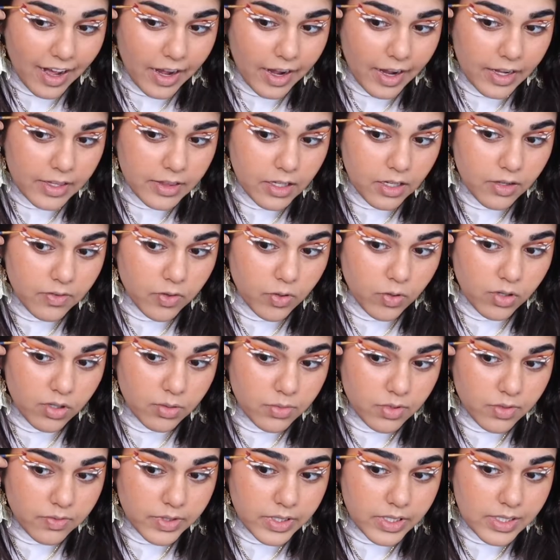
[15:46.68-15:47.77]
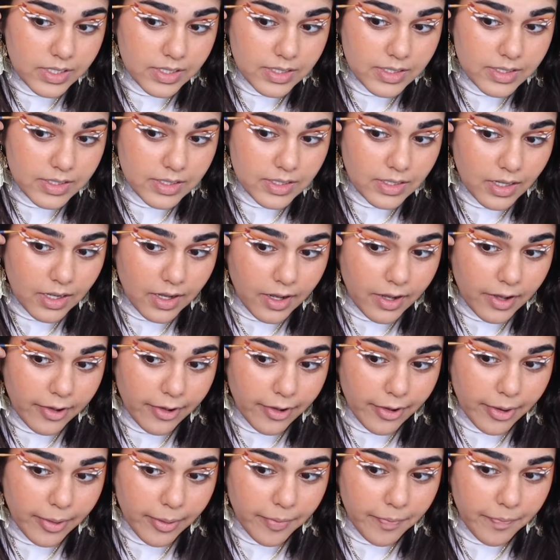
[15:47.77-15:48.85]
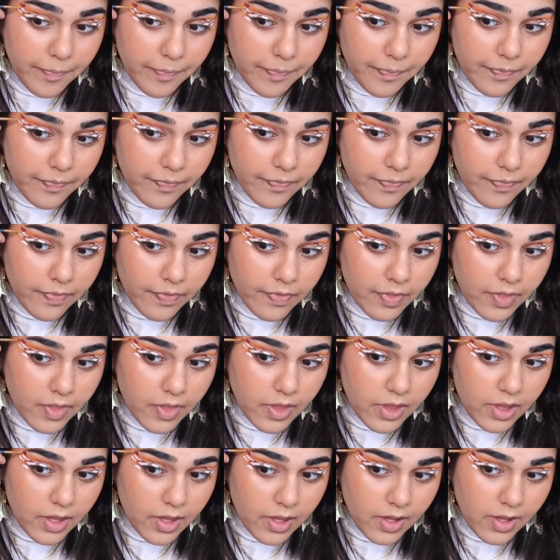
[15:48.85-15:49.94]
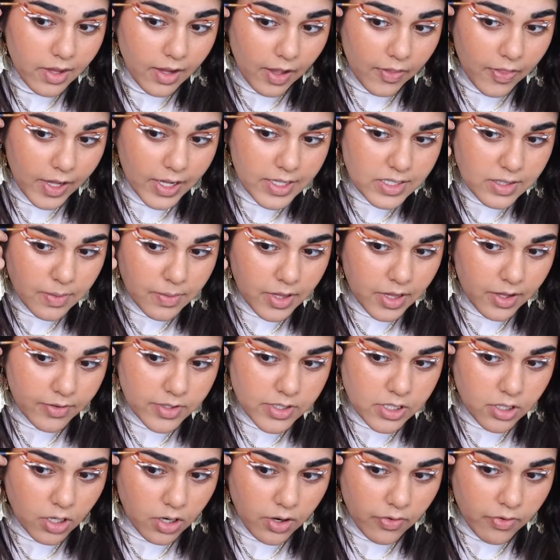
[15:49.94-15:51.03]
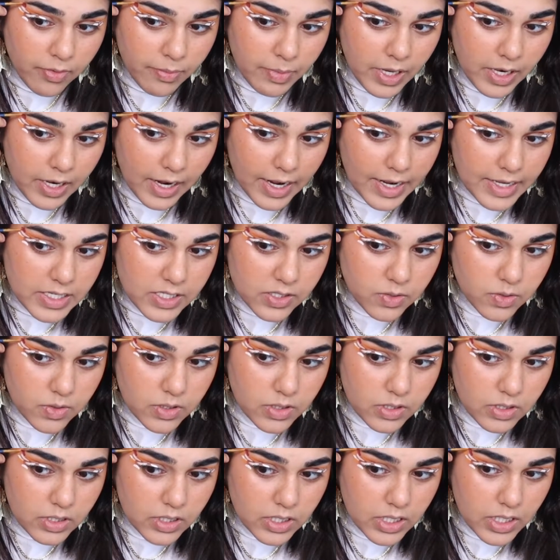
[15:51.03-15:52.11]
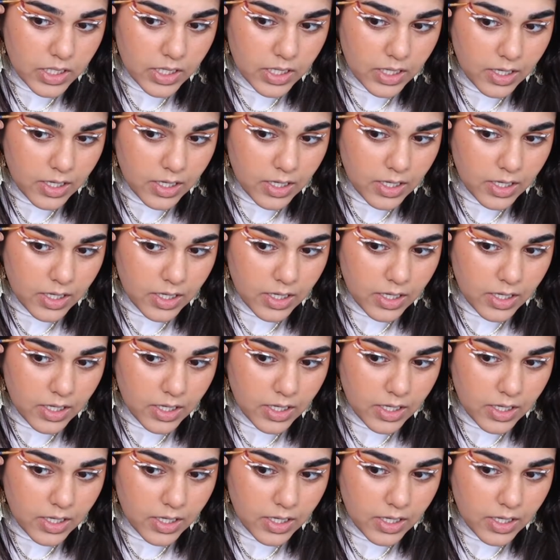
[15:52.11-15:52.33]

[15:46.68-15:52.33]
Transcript: I love horror movies. I think it's something that started for me in high school.